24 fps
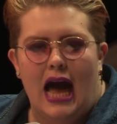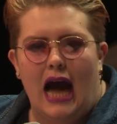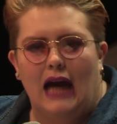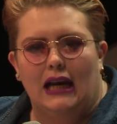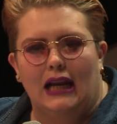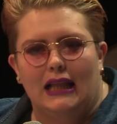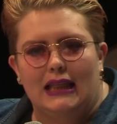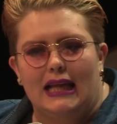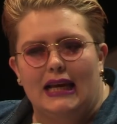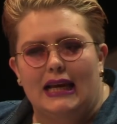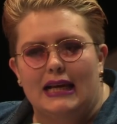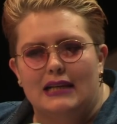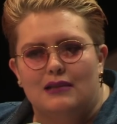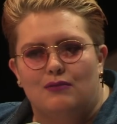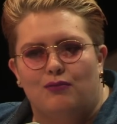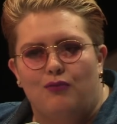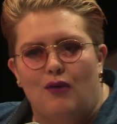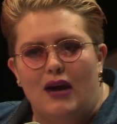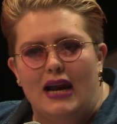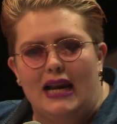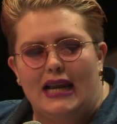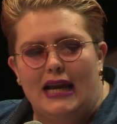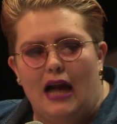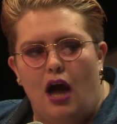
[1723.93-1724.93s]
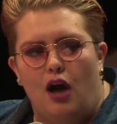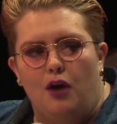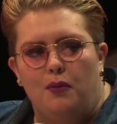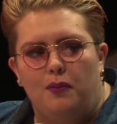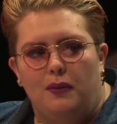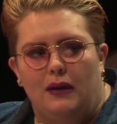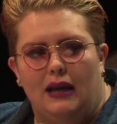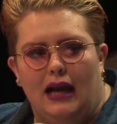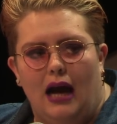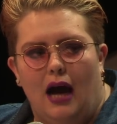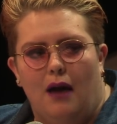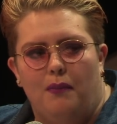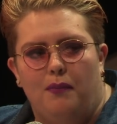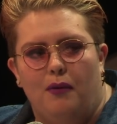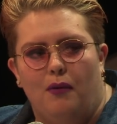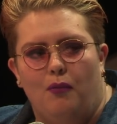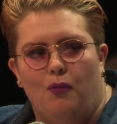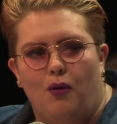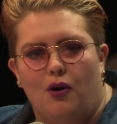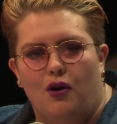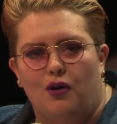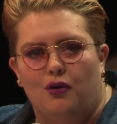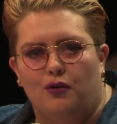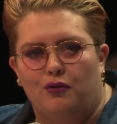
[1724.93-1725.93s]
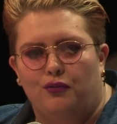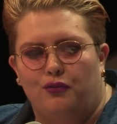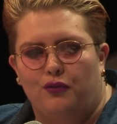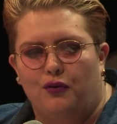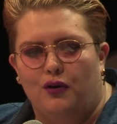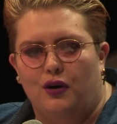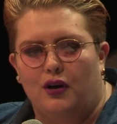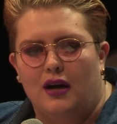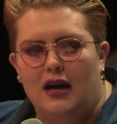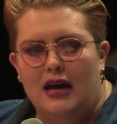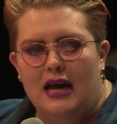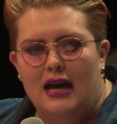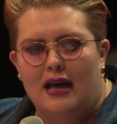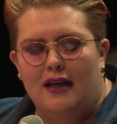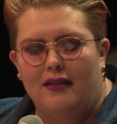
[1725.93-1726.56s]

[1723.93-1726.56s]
and i think it's really opening up a world for